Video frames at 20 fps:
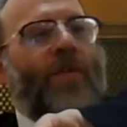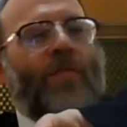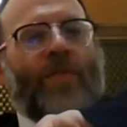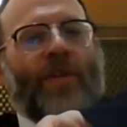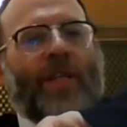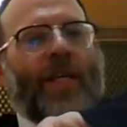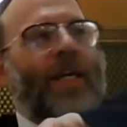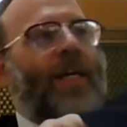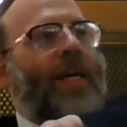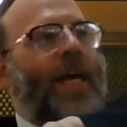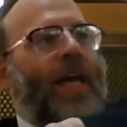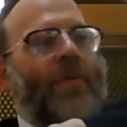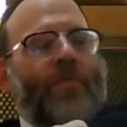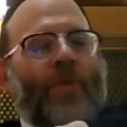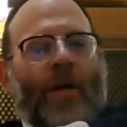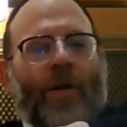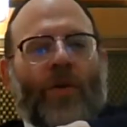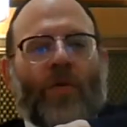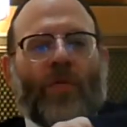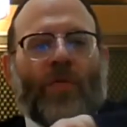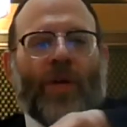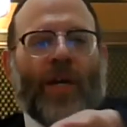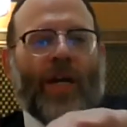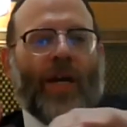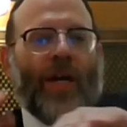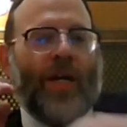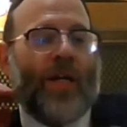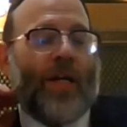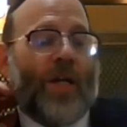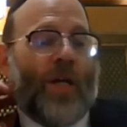if everything came right over
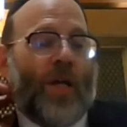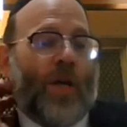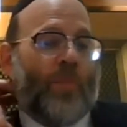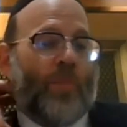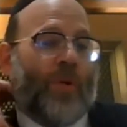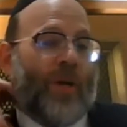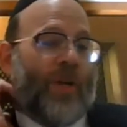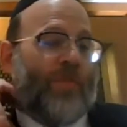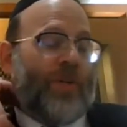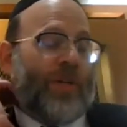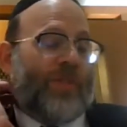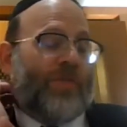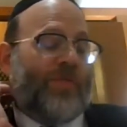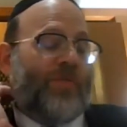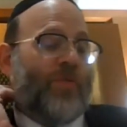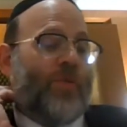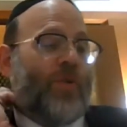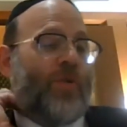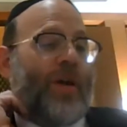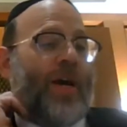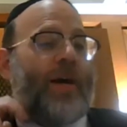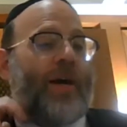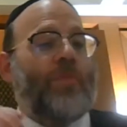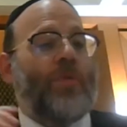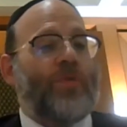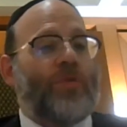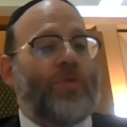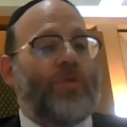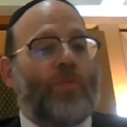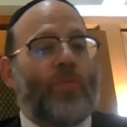here. But if it's 4
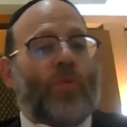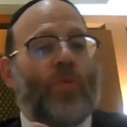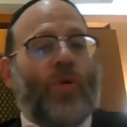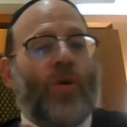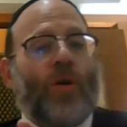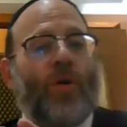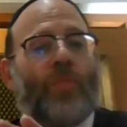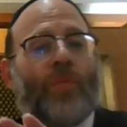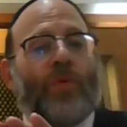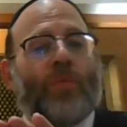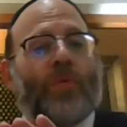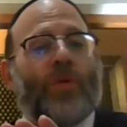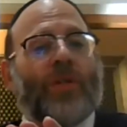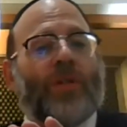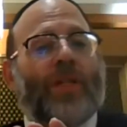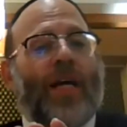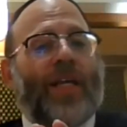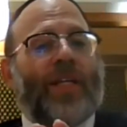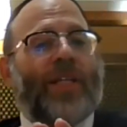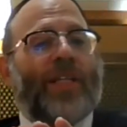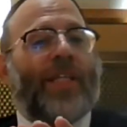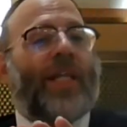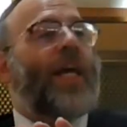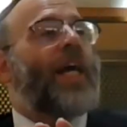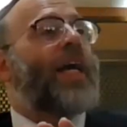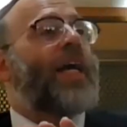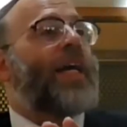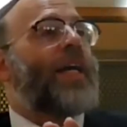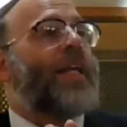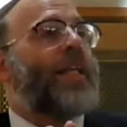amot or more, we will not
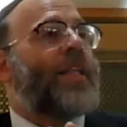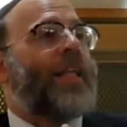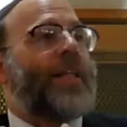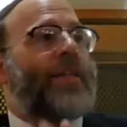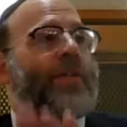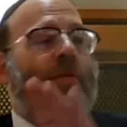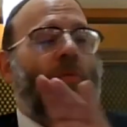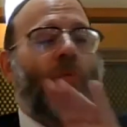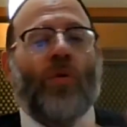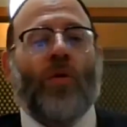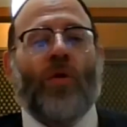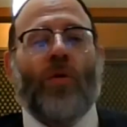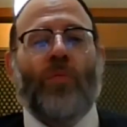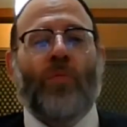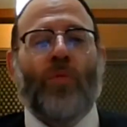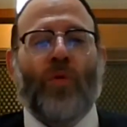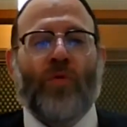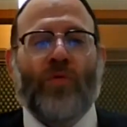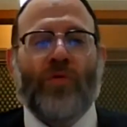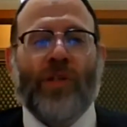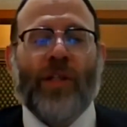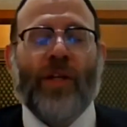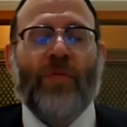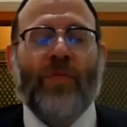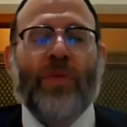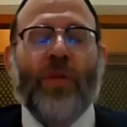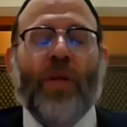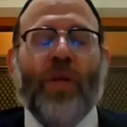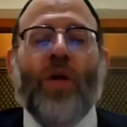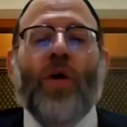say that the wall moves.
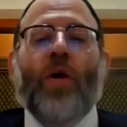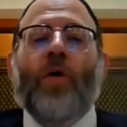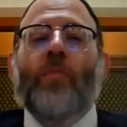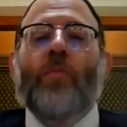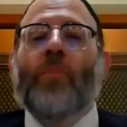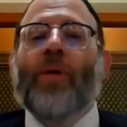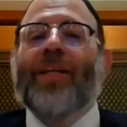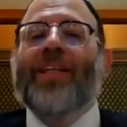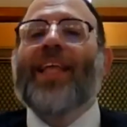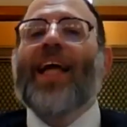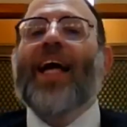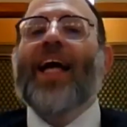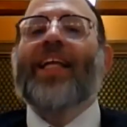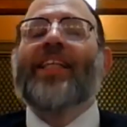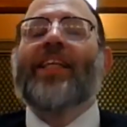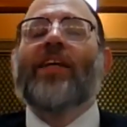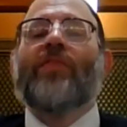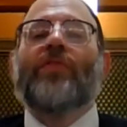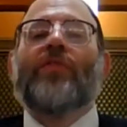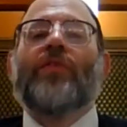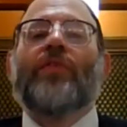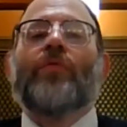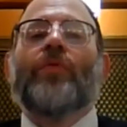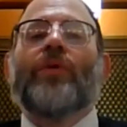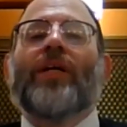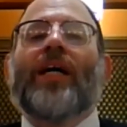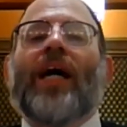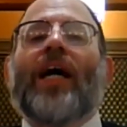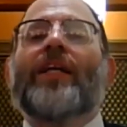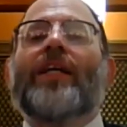But that's if
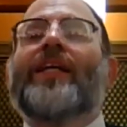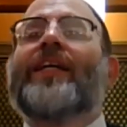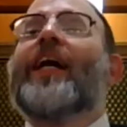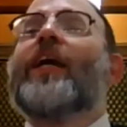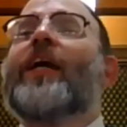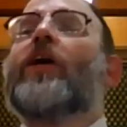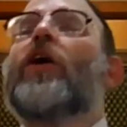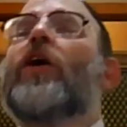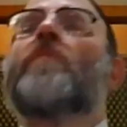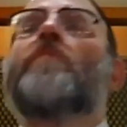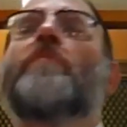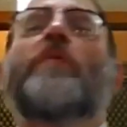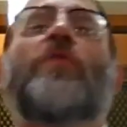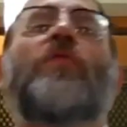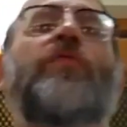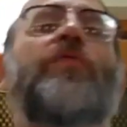you got up